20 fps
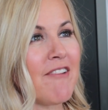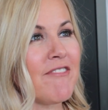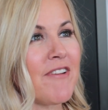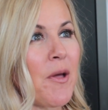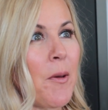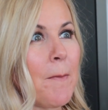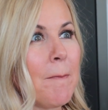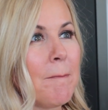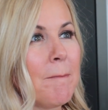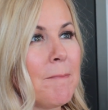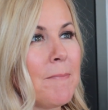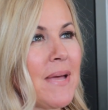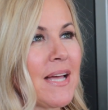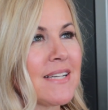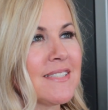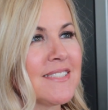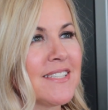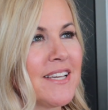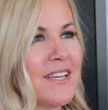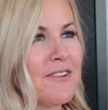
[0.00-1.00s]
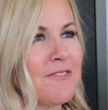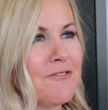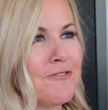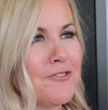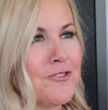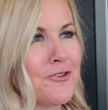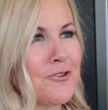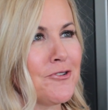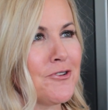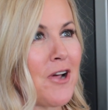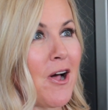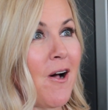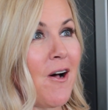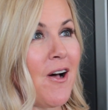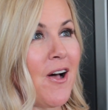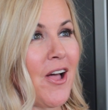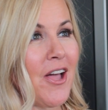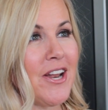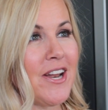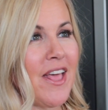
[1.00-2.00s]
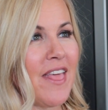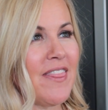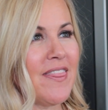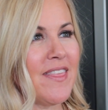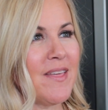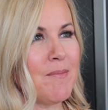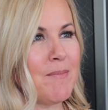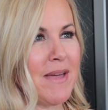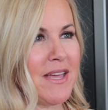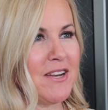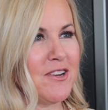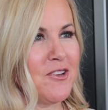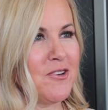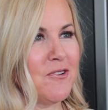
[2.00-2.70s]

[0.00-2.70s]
Mexican food on the menu.